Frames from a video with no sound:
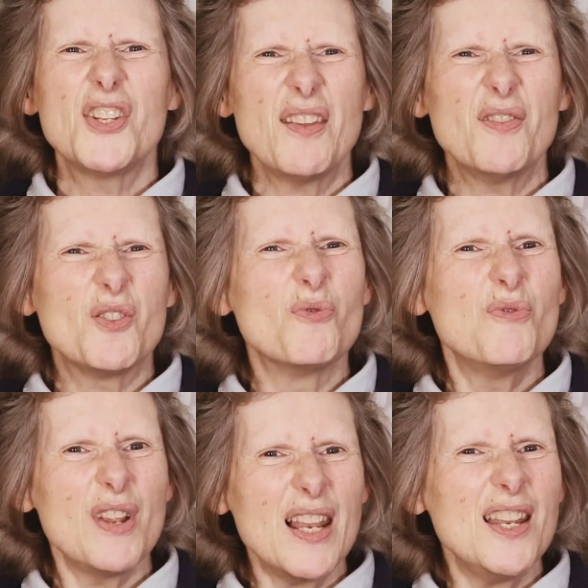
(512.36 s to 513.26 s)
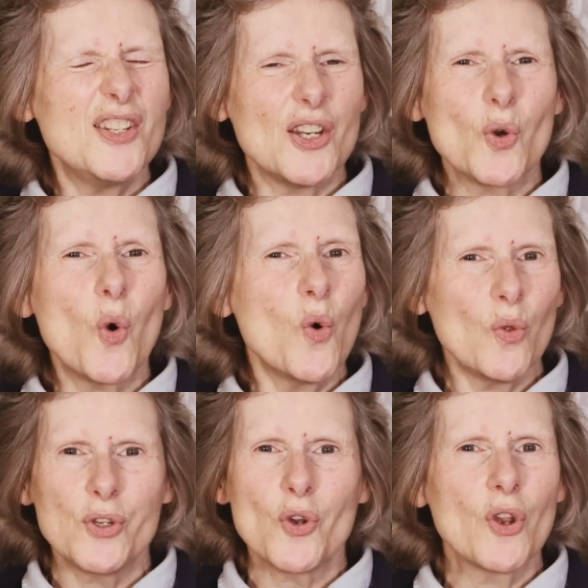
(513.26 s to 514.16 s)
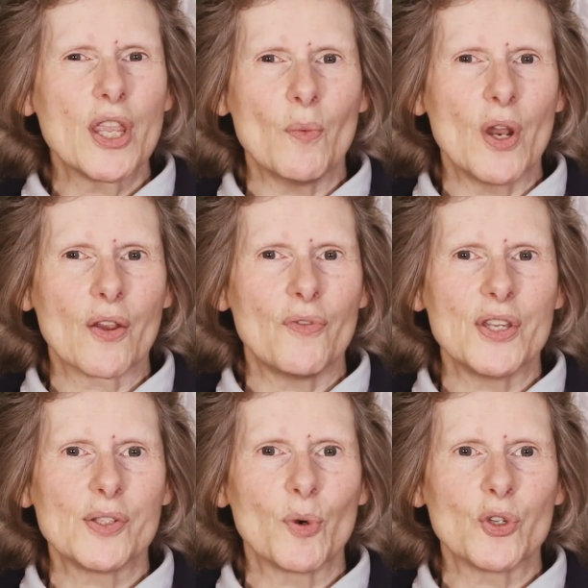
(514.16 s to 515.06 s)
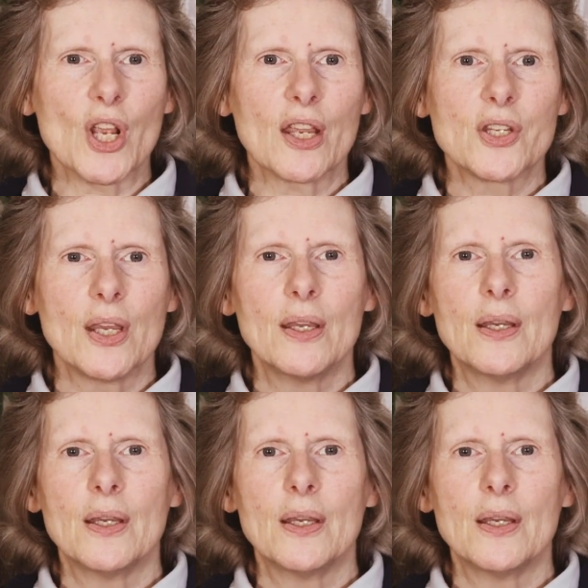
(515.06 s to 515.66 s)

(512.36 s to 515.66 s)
David really did all the donkey work for this project.